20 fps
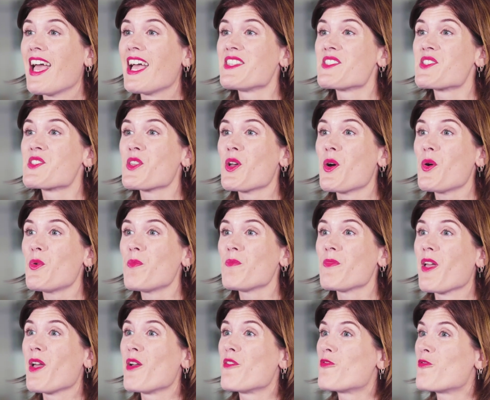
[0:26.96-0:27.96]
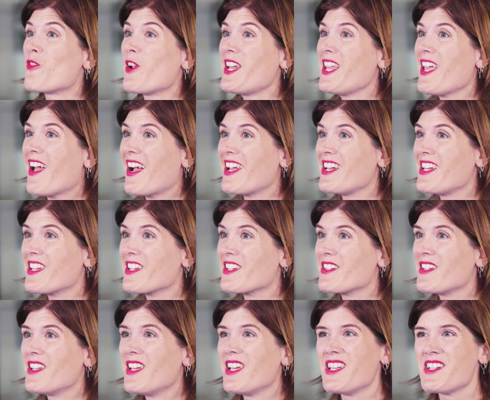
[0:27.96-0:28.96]
And so Freddy
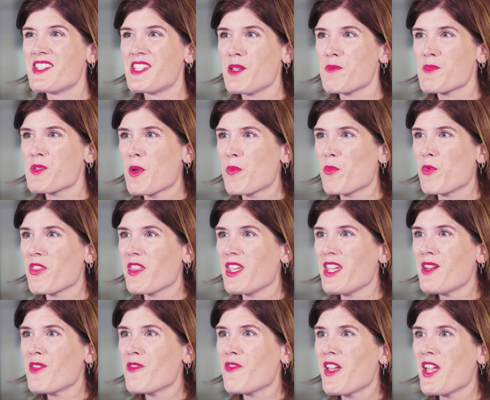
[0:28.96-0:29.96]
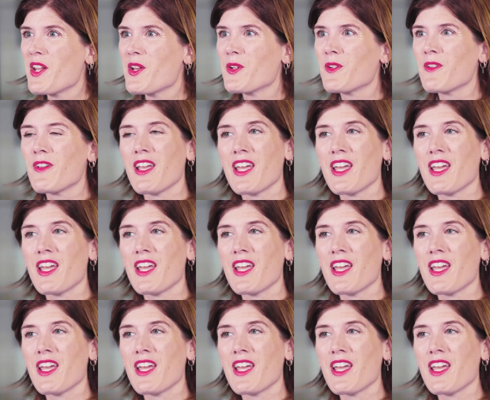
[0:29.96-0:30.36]
Heineken teams up with innovator